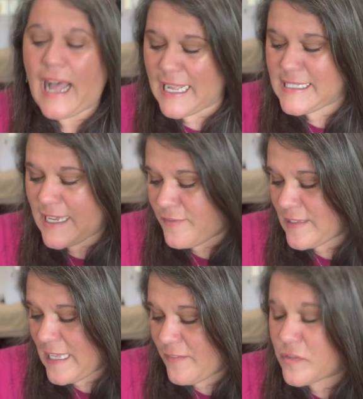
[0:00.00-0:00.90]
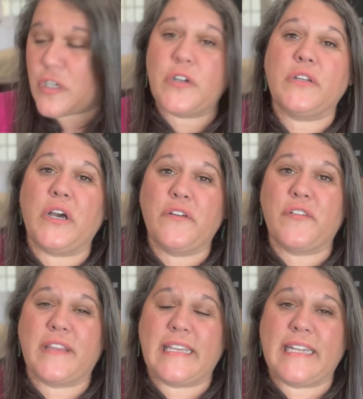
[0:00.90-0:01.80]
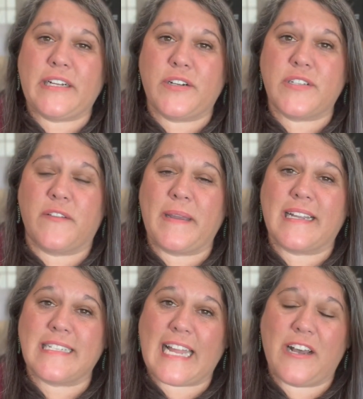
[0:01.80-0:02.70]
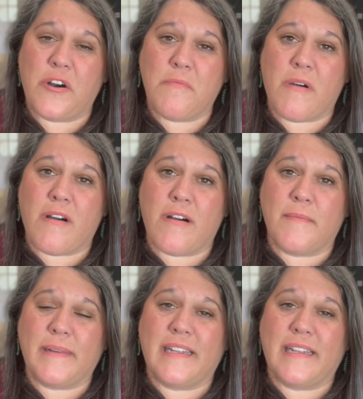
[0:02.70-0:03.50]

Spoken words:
I definitely have learned over the years of being a stay-at-home mom